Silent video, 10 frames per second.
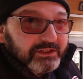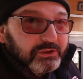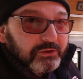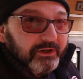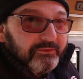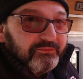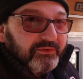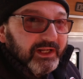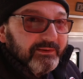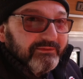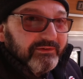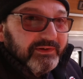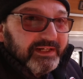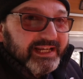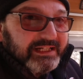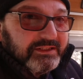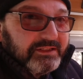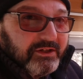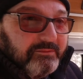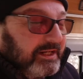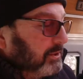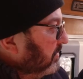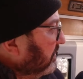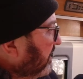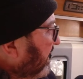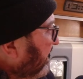to try and follow everything down to the dimensions.